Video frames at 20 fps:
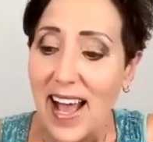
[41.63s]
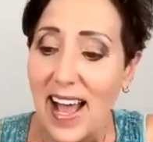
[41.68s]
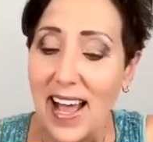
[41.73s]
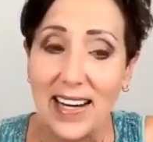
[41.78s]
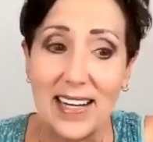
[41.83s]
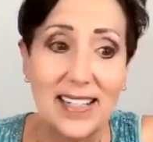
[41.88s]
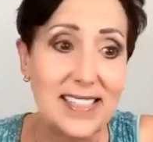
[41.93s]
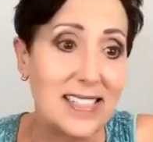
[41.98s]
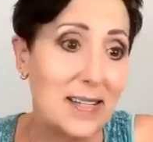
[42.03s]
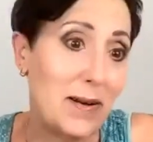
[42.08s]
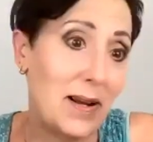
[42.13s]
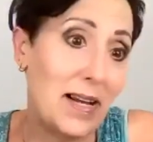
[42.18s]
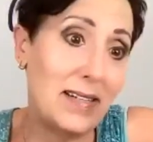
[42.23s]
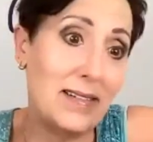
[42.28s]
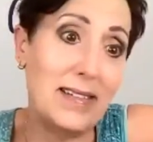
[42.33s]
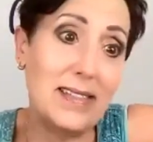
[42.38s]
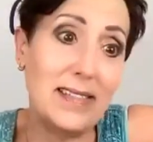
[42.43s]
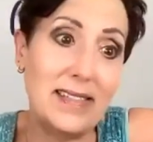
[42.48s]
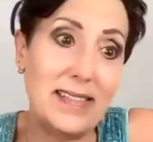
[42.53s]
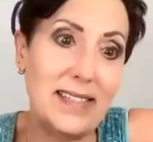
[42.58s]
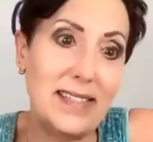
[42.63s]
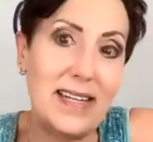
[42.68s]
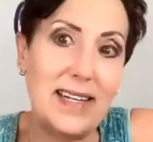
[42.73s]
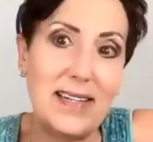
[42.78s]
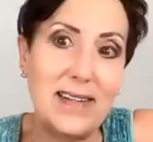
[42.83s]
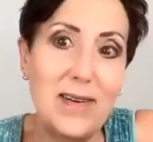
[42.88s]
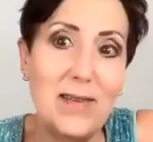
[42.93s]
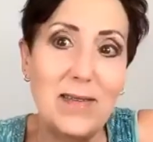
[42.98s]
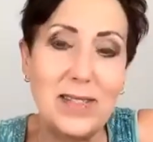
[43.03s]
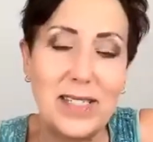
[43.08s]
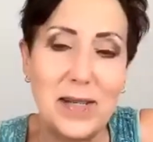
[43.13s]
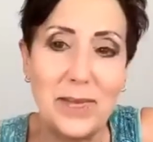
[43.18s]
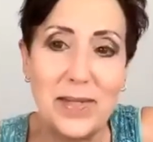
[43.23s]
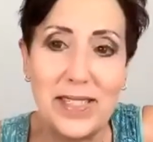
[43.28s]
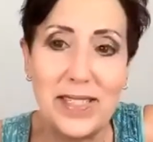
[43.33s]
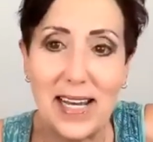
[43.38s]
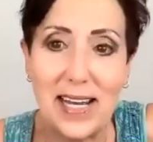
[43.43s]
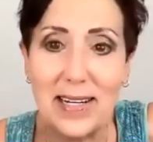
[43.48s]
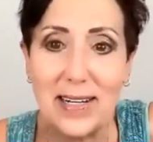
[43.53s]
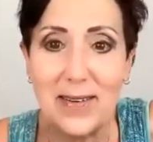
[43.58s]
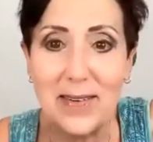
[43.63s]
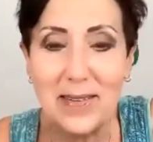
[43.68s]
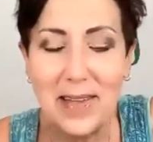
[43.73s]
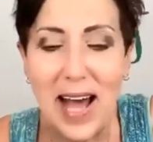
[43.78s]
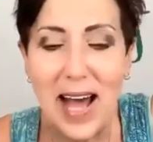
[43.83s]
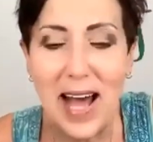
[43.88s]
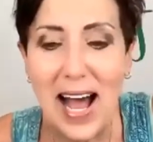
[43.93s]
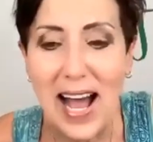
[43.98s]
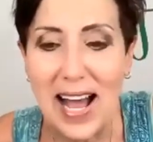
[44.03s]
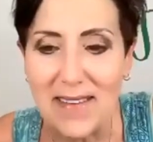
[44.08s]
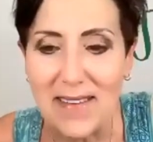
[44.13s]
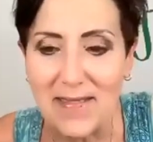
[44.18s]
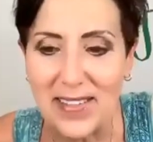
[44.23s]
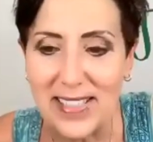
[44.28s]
And I said, I gotta go, somebody's gotta go live.